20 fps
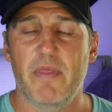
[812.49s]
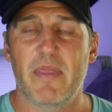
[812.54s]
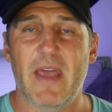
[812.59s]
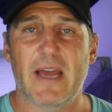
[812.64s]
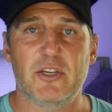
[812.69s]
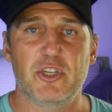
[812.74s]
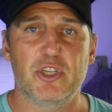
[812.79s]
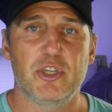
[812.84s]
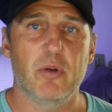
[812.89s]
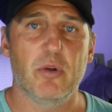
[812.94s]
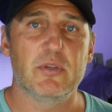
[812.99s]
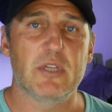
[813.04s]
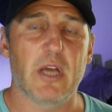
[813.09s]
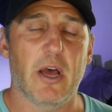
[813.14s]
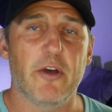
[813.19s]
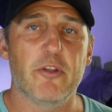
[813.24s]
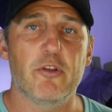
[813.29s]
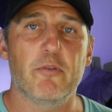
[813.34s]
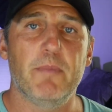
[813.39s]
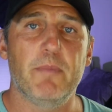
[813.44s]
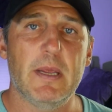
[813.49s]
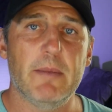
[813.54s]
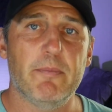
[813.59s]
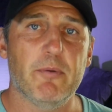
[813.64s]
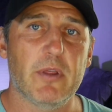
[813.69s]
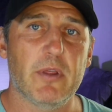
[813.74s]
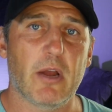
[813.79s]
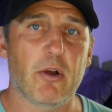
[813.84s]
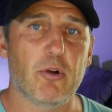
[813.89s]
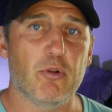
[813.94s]
That shows other
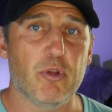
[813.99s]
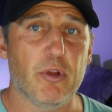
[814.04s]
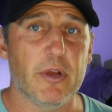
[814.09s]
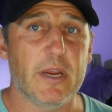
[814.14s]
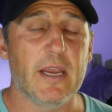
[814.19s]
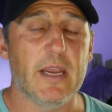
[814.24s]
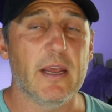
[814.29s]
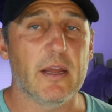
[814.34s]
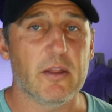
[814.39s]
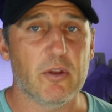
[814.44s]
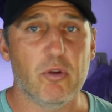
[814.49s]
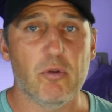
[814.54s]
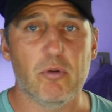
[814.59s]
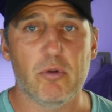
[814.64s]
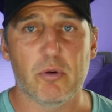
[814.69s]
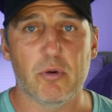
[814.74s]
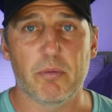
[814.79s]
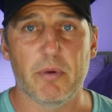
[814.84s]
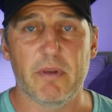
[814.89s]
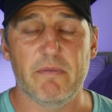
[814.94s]
people that are looking at Google